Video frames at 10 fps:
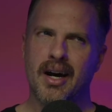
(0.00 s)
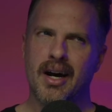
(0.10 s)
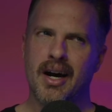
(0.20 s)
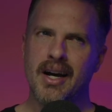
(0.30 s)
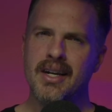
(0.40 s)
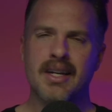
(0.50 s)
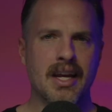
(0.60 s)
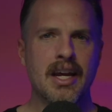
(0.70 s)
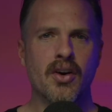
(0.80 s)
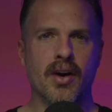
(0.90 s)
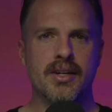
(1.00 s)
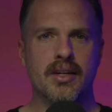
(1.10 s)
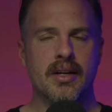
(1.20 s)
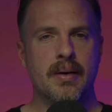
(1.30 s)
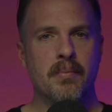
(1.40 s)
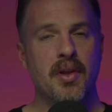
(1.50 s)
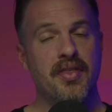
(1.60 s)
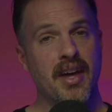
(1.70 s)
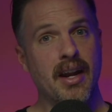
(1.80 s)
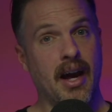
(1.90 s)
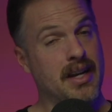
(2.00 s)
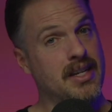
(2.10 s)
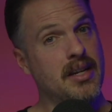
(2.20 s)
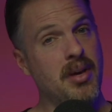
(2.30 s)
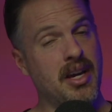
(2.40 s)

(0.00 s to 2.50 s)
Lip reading: I didn't hear it. But then I did become